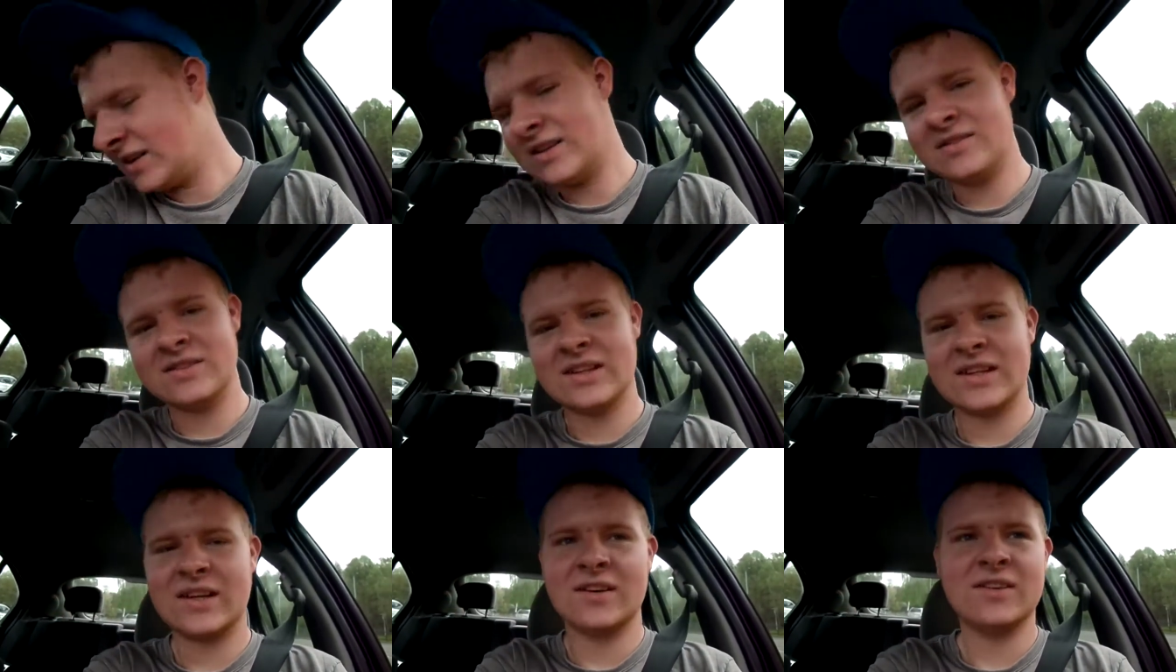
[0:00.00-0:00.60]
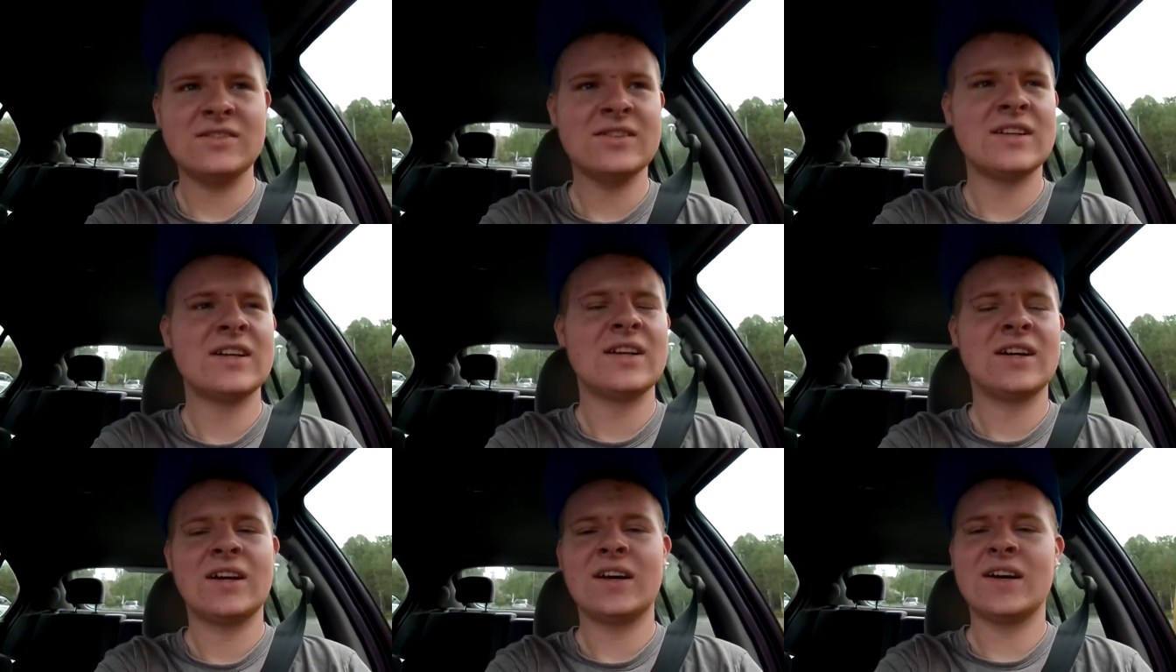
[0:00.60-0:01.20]
you have to get that off.
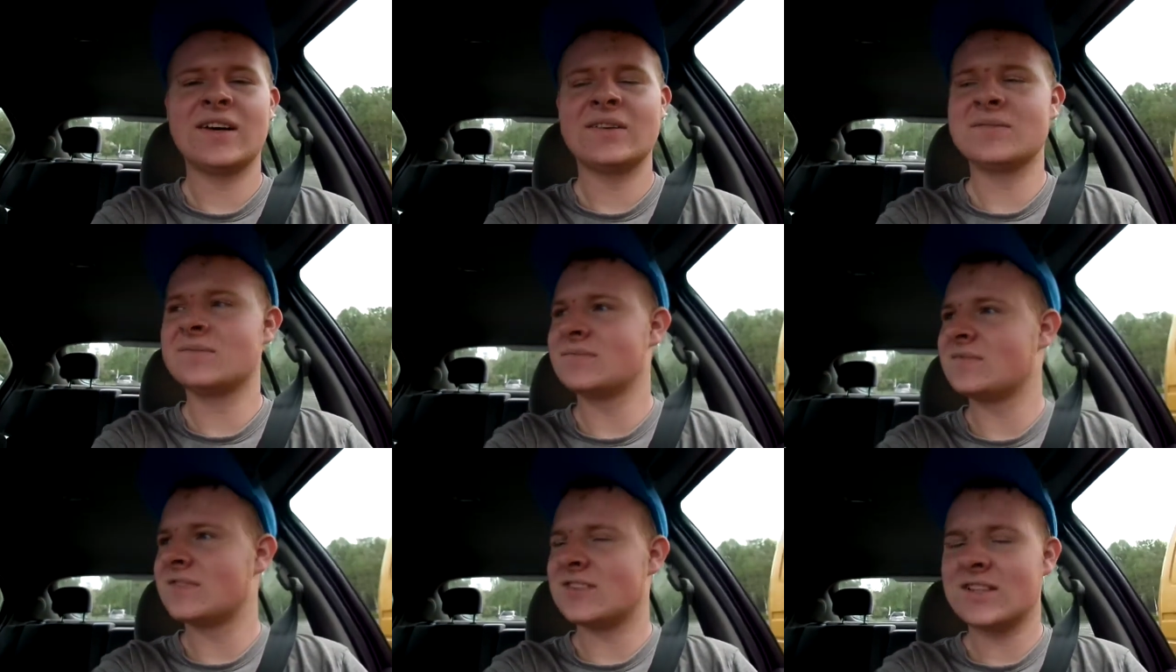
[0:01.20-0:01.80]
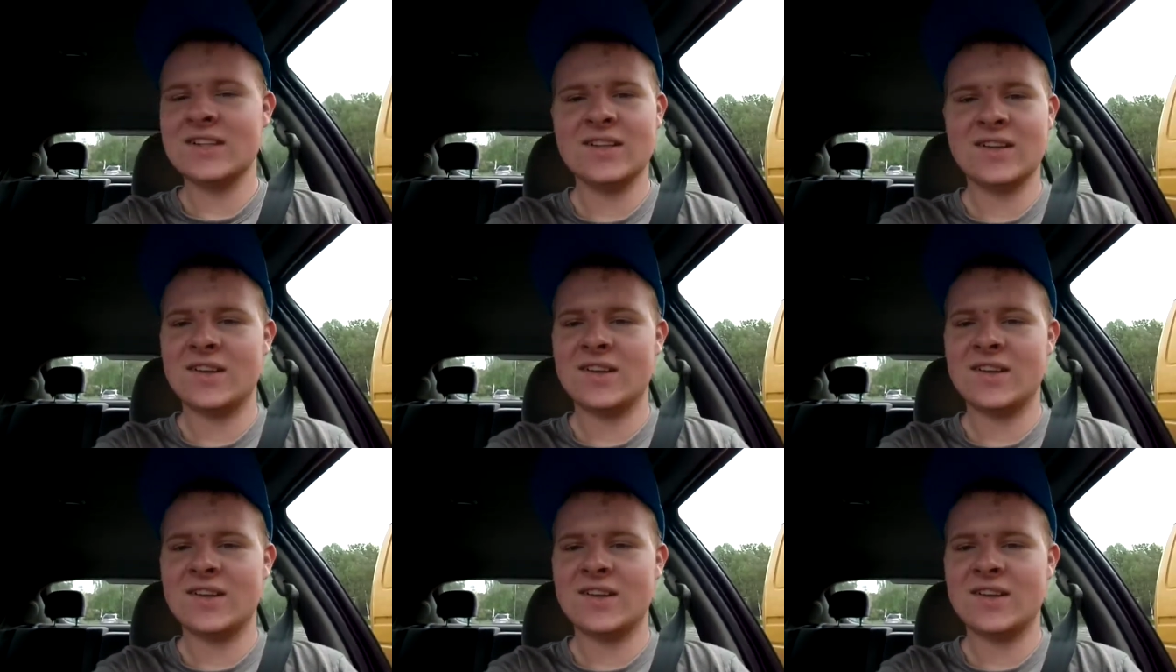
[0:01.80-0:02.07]
See,